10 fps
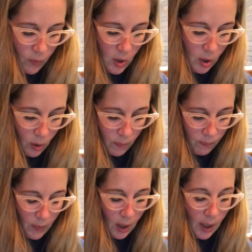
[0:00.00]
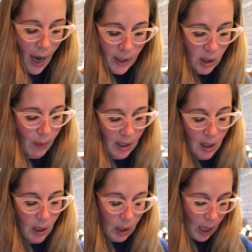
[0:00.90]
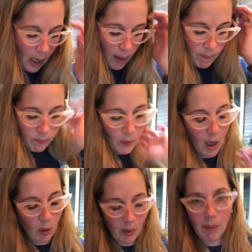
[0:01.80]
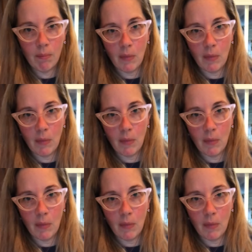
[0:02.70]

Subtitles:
So yeah, I just mix the, I don't really,